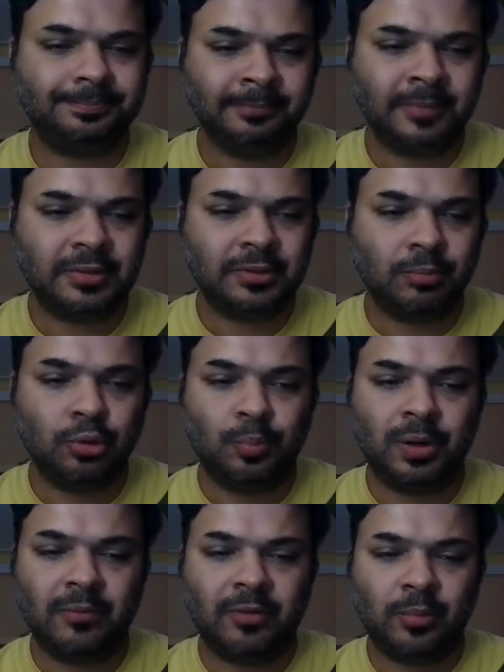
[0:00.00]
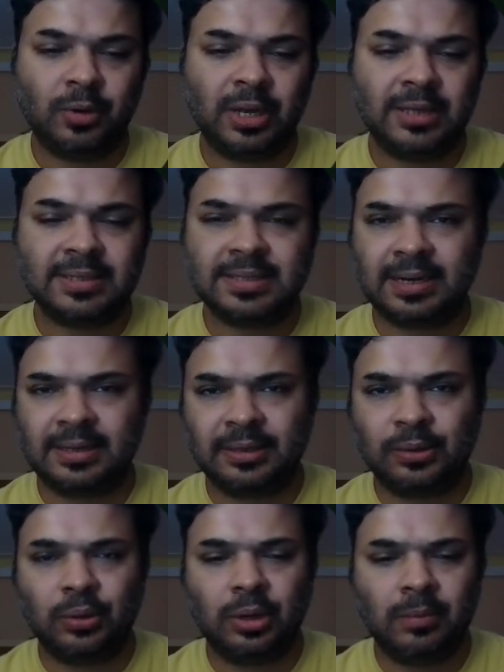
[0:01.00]
So blueprint formula is state the
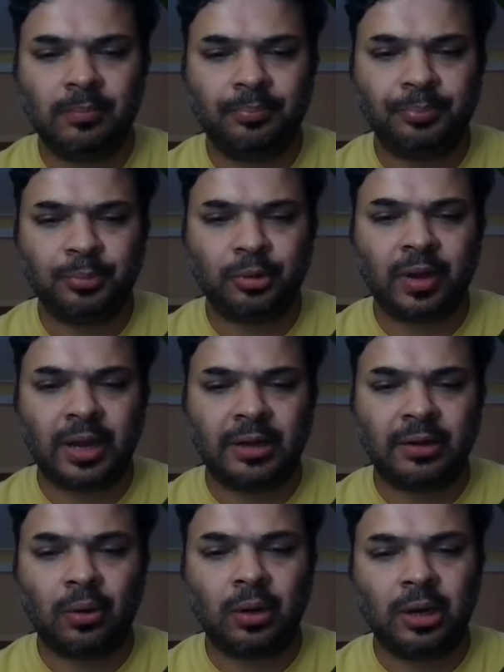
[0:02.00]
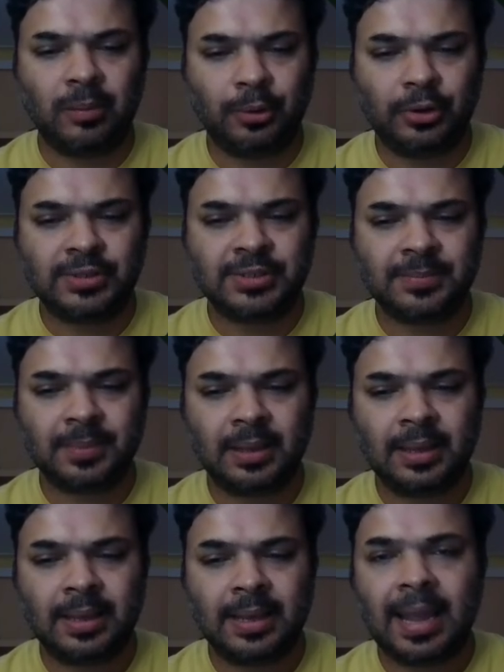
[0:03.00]
goal, provide all inputs,
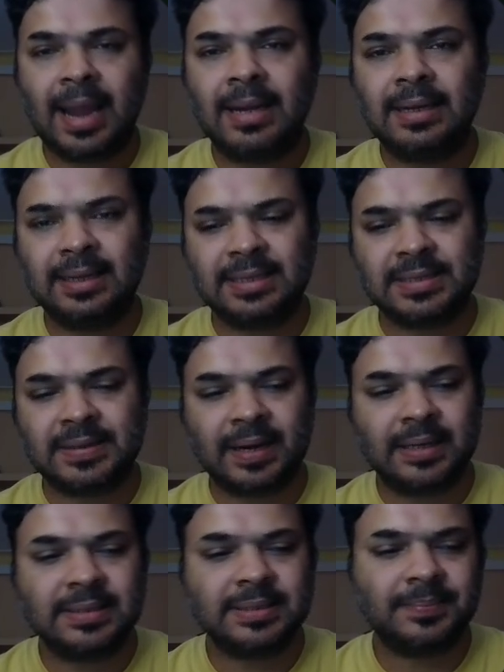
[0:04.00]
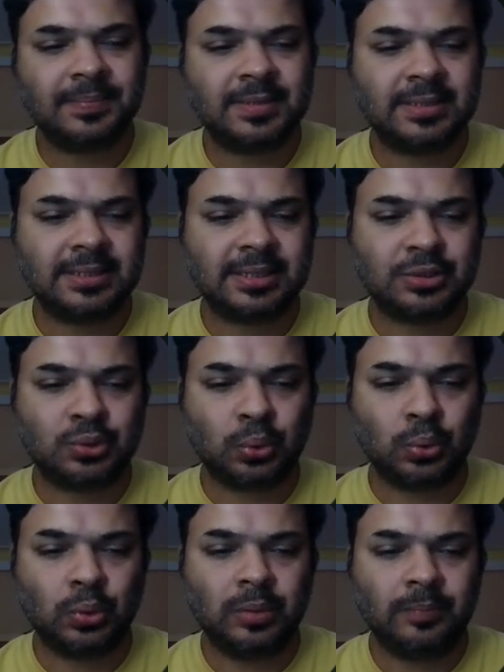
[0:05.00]
add constraints such as
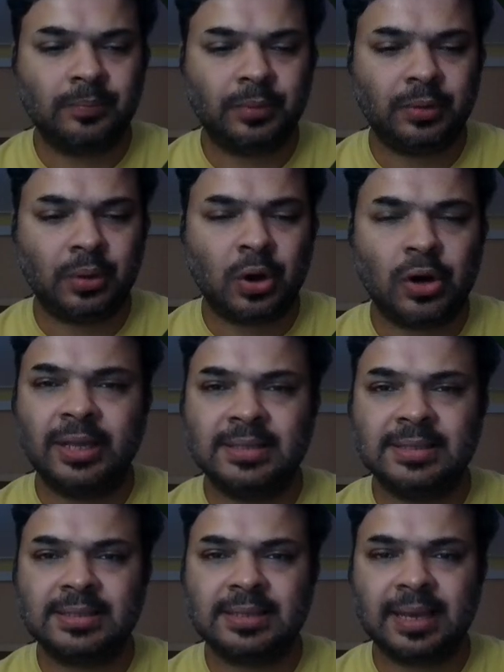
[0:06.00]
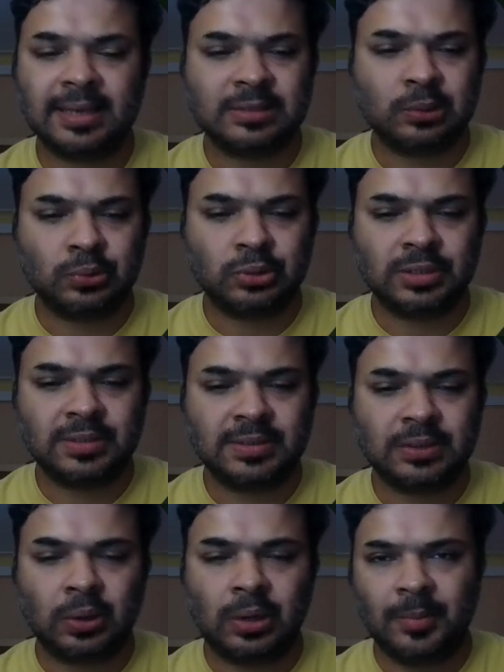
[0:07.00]
tone, audience, exclusions
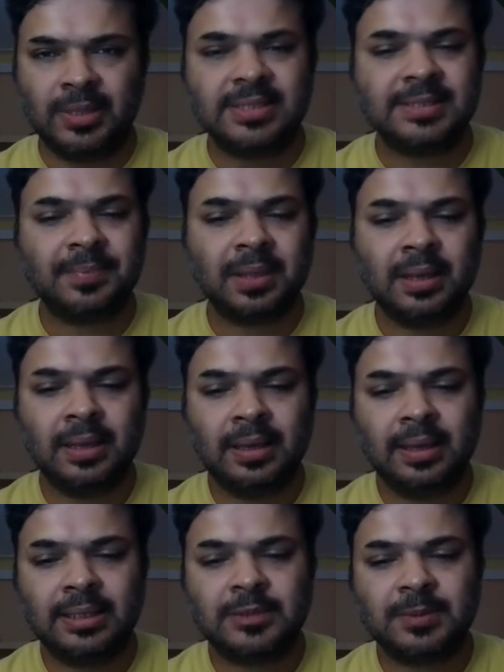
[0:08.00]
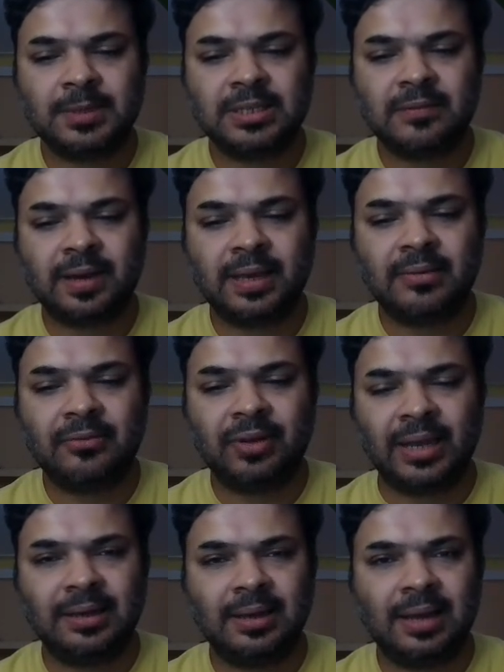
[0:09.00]
or limits, and specify
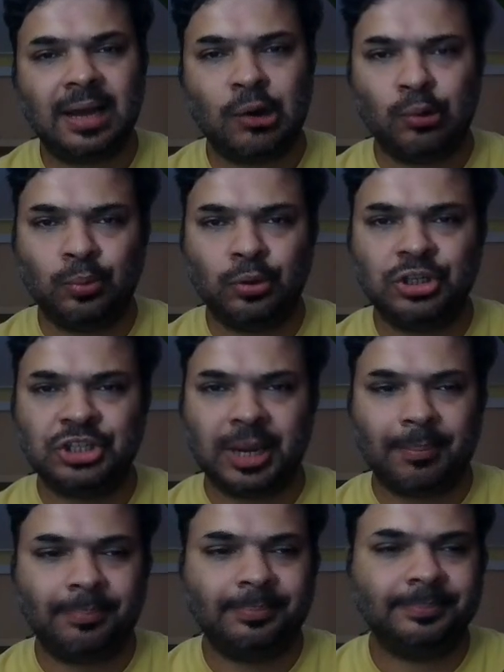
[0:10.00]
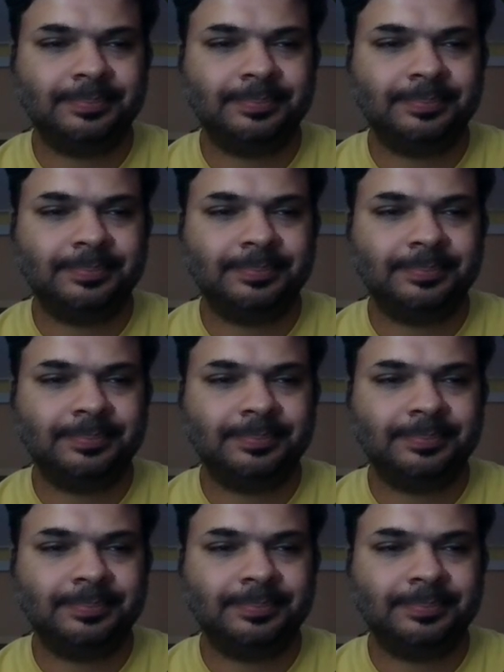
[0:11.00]
final output shape.